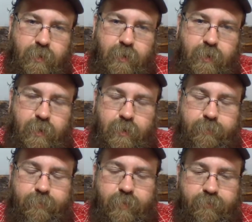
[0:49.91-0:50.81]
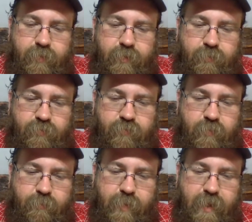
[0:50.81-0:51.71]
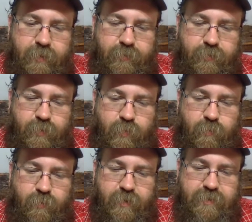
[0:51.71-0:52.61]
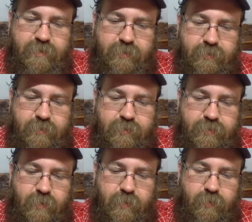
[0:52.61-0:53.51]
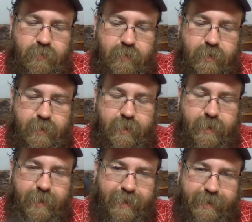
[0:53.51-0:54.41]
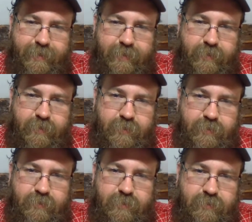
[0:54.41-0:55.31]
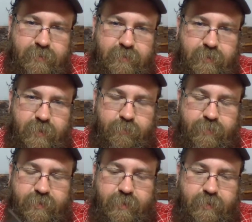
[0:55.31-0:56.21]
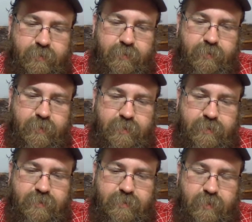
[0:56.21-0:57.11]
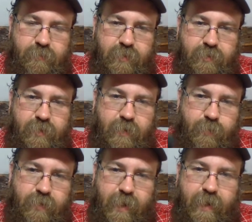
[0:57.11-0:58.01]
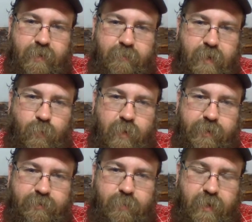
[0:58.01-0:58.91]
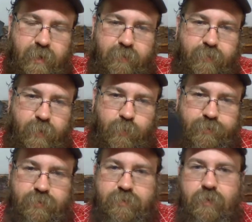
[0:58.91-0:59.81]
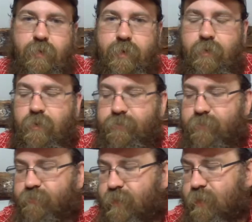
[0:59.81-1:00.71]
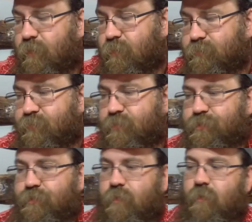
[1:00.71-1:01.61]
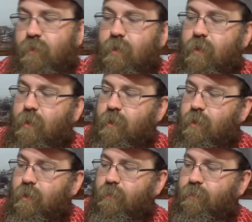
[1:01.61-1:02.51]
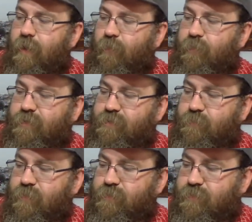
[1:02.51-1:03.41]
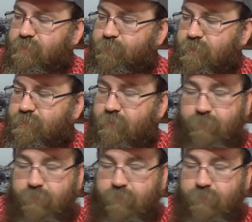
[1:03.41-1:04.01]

available from Maglula Corporation. So I think that this in particular is something that I would add to my range bag if I were just starting off in firearms for sure. That one is the most expensive I'm